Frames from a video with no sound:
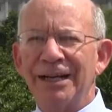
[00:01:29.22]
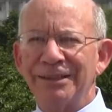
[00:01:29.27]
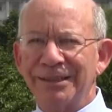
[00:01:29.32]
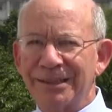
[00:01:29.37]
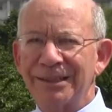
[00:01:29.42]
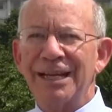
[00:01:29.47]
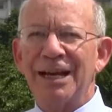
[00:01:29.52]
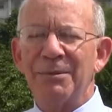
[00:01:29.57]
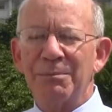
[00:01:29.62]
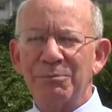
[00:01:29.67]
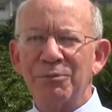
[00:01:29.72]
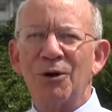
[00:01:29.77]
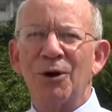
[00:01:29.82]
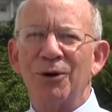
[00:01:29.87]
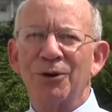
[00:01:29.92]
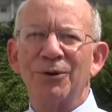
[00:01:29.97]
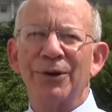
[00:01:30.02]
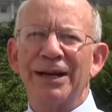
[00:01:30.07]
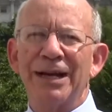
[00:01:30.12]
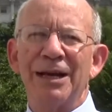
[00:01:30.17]
STEM
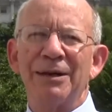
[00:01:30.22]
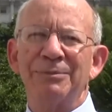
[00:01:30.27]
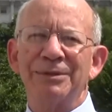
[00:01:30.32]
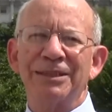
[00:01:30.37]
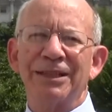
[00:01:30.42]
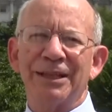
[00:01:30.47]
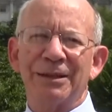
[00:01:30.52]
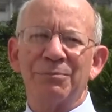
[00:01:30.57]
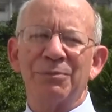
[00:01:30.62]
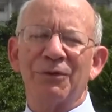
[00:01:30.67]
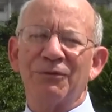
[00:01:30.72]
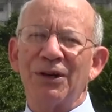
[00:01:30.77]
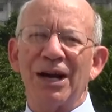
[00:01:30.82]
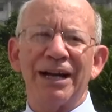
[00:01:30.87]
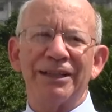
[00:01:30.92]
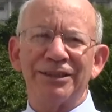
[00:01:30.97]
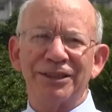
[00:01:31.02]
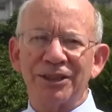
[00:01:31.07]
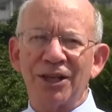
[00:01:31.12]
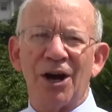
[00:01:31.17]
programs and
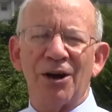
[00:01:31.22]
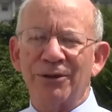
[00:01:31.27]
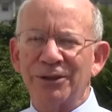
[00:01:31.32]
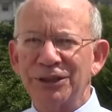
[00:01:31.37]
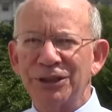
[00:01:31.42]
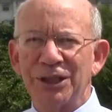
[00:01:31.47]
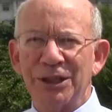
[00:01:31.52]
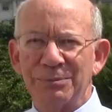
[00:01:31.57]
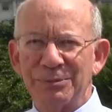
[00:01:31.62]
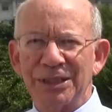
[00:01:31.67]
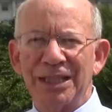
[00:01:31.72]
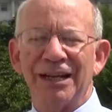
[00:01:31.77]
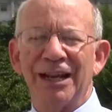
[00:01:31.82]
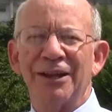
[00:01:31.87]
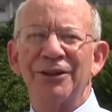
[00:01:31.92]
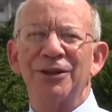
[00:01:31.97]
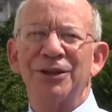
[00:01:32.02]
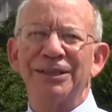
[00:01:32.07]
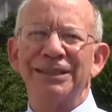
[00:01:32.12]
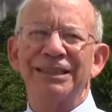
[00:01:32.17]
provide scholarships and
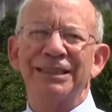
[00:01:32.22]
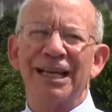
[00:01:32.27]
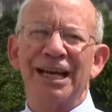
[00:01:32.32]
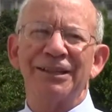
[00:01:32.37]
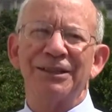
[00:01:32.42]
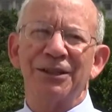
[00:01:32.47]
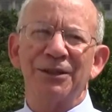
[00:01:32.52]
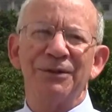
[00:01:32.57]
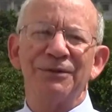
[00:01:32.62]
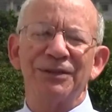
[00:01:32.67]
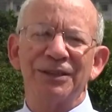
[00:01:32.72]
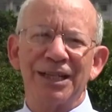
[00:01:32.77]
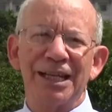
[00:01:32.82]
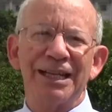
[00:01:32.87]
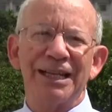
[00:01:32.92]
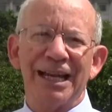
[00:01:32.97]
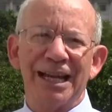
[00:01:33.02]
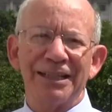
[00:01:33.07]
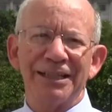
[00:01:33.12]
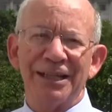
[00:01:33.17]
other incentives to
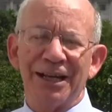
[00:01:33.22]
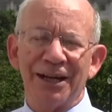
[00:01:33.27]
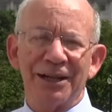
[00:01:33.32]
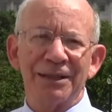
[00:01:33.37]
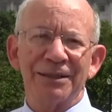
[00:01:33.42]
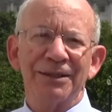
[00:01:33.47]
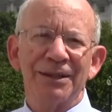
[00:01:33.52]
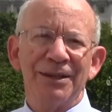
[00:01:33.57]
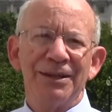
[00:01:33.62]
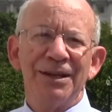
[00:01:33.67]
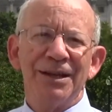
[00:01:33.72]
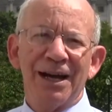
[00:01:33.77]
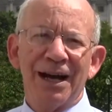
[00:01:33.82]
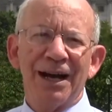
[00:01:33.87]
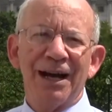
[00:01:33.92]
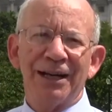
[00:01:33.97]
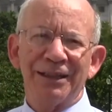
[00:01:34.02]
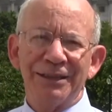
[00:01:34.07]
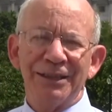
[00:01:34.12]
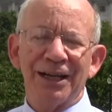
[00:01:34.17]
get
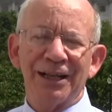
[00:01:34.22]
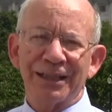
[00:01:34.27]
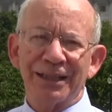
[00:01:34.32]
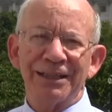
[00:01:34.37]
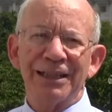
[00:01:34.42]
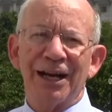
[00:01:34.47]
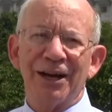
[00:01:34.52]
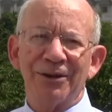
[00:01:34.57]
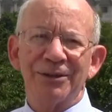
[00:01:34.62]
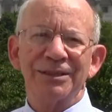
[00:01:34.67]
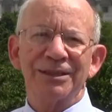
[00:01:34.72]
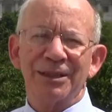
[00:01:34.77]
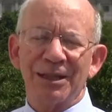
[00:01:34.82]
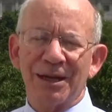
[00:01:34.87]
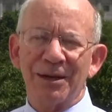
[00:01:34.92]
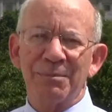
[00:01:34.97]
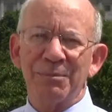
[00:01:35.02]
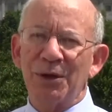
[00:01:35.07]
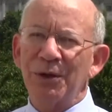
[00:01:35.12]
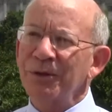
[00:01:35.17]
young adults,
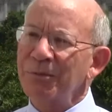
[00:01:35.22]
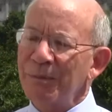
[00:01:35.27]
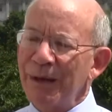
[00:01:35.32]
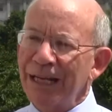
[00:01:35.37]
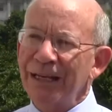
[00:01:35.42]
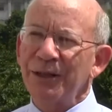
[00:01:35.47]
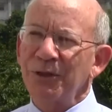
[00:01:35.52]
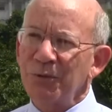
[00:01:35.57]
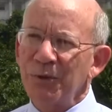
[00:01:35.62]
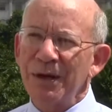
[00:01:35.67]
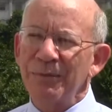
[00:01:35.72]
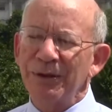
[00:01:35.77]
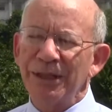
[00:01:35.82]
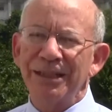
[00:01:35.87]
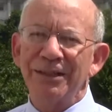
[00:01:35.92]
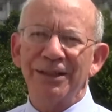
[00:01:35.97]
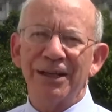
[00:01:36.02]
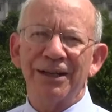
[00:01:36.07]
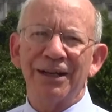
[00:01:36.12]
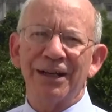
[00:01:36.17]
both men and
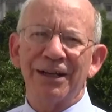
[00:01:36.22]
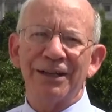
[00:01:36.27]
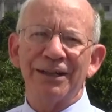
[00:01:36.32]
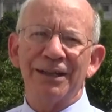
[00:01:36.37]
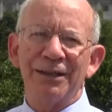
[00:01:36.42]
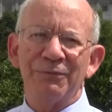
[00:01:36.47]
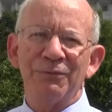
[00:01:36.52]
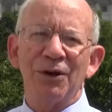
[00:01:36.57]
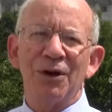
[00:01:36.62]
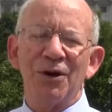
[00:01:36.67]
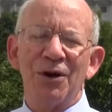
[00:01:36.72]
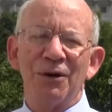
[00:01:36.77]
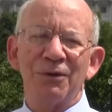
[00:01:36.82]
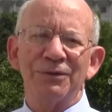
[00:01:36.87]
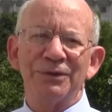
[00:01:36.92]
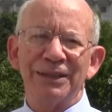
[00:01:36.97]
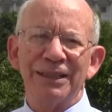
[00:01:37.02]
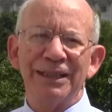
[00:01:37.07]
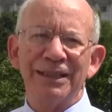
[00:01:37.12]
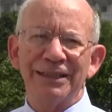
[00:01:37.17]
women,
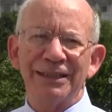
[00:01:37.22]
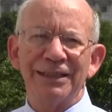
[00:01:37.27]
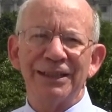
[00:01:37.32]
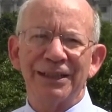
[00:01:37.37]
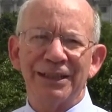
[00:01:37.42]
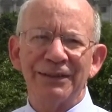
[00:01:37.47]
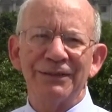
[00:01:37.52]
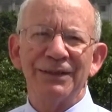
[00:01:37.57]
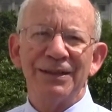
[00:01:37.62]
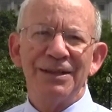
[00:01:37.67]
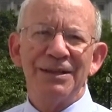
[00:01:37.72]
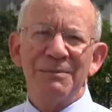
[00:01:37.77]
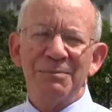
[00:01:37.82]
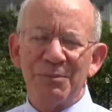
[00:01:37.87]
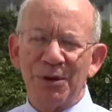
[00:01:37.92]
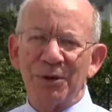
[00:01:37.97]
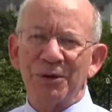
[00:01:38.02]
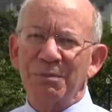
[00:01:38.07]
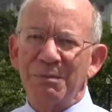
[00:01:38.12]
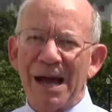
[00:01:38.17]
involved in
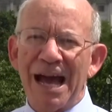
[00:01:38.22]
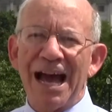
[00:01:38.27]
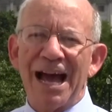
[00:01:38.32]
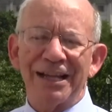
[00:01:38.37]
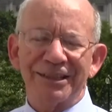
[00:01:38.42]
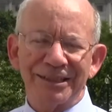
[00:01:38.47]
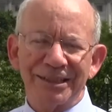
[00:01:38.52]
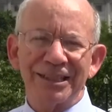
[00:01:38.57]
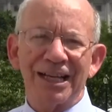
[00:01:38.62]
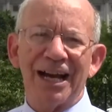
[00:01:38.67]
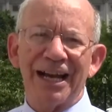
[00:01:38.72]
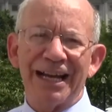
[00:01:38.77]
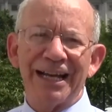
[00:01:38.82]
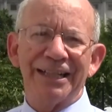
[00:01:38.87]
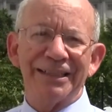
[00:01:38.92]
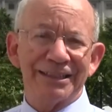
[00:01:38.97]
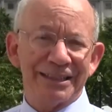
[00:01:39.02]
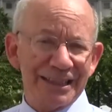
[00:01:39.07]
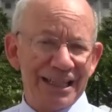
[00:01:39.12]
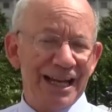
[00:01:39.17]
both math,
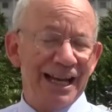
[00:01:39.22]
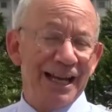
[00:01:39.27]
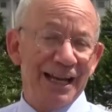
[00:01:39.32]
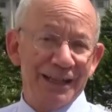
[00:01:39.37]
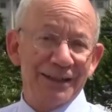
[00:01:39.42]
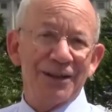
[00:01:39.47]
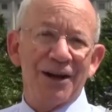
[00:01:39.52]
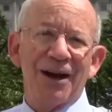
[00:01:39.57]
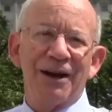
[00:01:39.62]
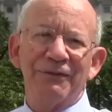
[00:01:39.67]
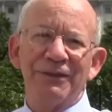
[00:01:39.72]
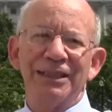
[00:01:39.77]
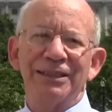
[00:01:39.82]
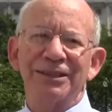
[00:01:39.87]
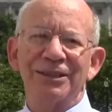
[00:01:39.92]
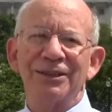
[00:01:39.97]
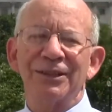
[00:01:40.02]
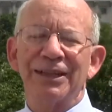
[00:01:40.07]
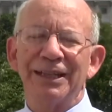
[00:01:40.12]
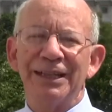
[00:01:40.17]
science, and
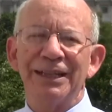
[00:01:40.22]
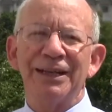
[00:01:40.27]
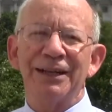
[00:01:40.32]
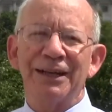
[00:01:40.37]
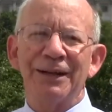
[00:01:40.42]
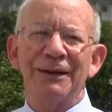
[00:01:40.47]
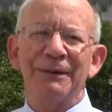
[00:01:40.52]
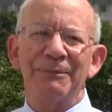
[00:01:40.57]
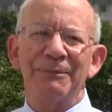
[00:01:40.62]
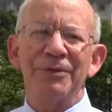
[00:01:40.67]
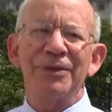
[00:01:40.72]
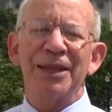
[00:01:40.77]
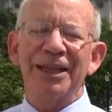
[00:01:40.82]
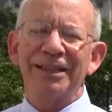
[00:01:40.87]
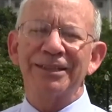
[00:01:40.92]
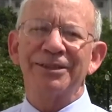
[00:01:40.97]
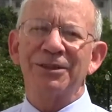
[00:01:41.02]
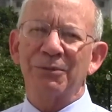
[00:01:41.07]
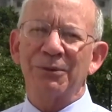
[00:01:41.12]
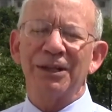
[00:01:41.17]
obviously
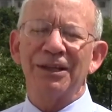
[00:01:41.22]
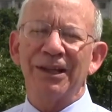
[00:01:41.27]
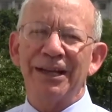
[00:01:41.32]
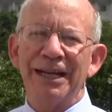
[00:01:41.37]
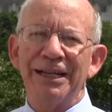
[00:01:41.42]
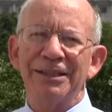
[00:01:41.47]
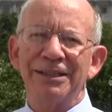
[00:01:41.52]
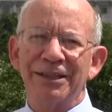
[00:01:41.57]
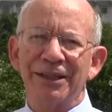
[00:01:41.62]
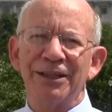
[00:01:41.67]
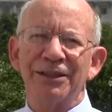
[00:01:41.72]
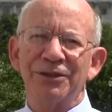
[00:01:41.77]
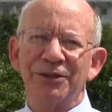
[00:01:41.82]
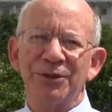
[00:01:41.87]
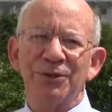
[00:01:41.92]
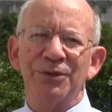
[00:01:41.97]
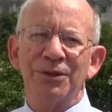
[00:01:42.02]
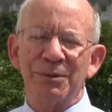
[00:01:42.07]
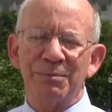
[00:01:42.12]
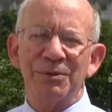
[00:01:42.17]
things that relate
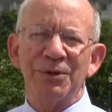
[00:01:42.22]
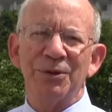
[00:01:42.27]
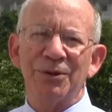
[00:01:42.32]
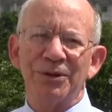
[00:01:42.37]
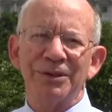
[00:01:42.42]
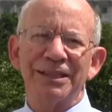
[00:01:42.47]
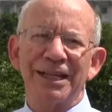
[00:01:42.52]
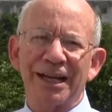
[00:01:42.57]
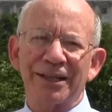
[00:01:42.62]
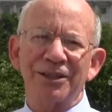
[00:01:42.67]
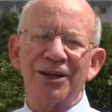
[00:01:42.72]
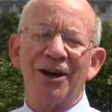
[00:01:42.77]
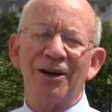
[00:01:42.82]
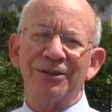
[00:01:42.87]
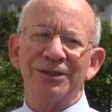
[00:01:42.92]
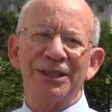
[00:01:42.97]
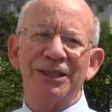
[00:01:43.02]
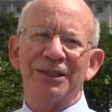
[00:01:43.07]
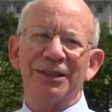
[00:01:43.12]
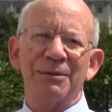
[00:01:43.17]
to computer
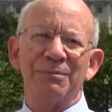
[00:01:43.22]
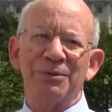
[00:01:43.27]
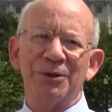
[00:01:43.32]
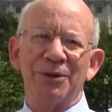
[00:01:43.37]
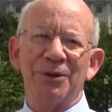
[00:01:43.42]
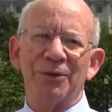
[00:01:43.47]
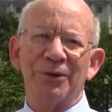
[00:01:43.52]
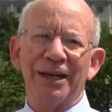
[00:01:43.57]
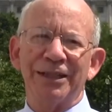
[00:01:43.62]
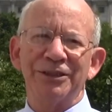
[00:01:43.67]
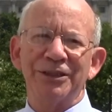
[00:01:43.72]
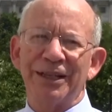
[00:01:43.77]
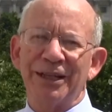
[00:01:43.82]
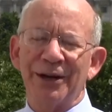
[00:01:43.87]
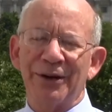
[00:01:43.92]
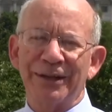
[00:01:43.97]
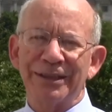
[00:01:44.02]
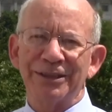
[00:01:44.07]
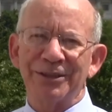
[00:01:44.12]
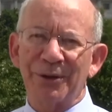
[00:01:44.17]
technology and computer
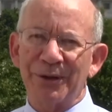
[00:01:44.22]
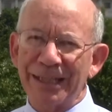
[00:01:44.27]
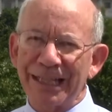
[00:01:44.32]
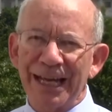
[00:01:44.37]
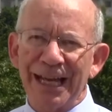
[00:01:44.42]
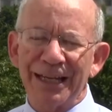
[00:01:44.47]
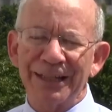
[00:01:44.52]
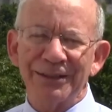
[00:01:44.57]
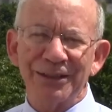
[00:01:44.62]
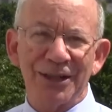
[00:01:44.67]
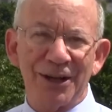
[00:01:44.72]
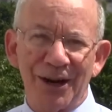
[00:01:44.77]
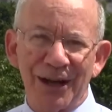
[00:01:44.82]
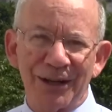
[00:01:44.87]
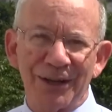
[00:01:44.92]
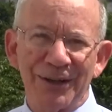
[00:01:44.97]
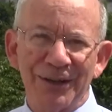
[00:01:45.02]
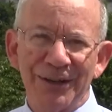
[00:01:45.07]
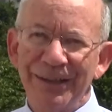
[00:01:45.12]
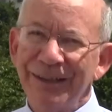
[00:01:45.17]
engineering. So again,
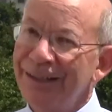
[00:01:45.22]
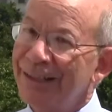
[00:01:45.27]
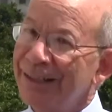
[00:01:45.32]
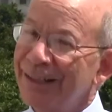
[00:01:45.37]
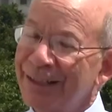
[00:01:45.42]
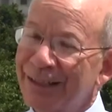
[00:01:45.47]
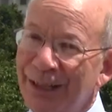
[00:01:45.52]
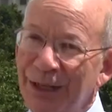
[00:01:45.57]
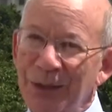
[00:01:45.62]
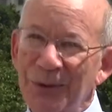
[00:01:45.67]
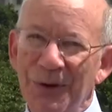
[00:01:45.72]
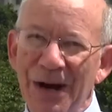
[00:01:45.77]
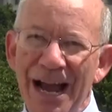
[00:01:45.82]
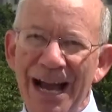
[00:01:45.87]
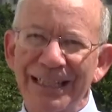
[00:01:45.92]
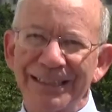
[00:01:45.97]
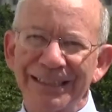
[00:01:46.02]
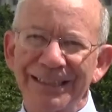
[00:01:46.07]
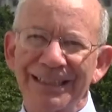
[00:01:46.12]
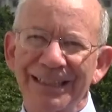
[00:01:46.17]
Connor,
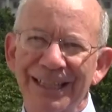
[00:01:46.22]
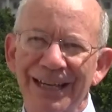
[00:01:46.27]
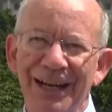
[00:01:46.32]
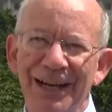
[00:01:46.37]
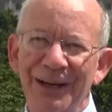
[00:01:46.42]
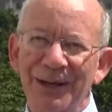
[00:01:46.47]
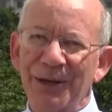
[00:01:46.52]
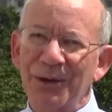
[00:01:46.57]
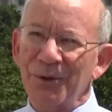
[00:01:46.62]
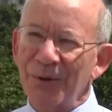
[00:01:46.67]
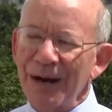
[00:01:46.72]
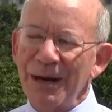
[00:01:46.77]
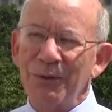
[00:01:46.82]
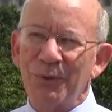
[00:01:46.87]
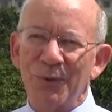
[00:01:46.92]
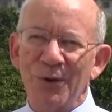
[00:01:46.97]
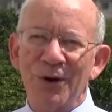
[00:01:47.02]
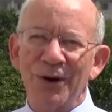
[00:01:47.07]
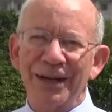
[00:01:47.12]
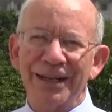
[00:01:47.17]
congrats, great
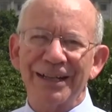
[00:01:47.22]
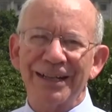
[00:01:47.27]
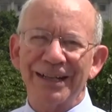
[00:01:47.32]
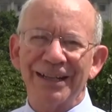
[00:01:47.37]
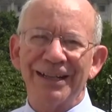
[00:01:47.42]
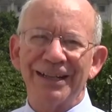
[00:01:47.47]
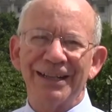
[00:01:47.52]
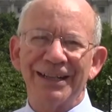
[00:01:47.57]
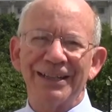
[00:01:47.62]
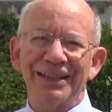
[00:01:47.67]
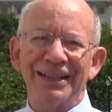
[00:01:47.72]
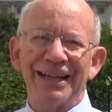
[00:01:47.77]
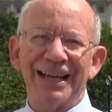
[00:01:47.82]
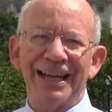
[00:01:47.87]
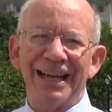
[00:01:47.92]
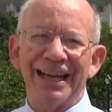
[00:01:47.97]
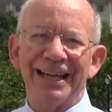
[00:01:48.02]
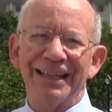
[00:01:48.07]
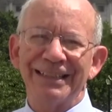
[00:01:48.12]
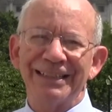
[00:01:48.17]
work,
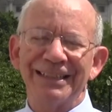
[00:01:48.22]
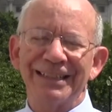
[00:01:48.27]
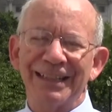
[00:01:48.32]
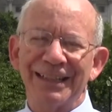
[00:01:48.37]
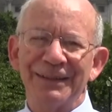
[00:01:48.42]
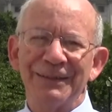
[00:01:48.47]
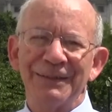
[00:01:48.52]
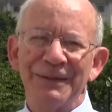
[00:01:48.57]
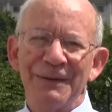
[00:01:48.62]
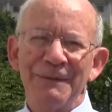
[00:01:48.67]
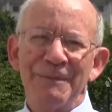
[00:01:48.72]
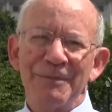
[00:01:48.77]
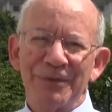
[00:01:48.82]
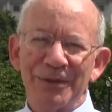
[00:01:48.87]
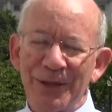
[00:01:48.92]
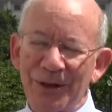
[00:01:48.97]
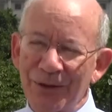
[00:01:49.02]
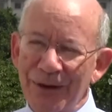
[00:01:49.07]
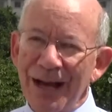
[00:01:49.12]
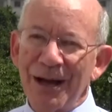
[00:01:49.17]
and
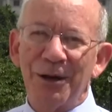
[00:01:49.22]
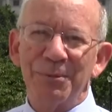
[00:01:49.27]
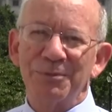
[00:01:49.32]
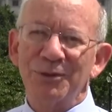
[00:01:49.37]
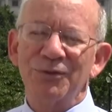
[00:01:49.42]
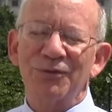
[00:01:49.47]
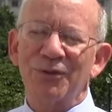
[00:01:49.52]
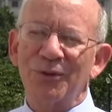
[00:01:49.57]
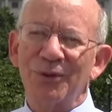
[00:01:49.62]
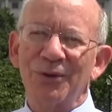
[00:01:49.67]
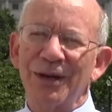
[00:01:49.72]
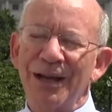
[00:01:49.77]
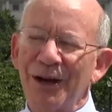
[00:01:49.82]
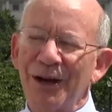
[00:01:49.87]
thanks for